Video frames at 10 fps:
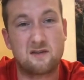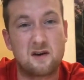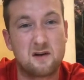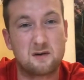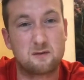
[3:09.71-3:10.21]

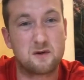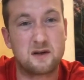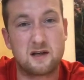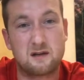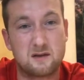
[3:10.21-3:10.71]
unheard of
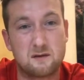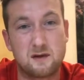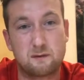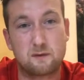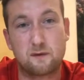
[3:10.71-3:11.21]
really at
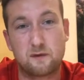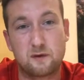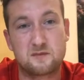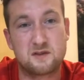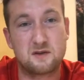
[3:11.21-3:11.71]
youth level for
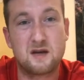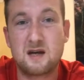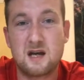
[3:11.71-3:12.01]
Fulham to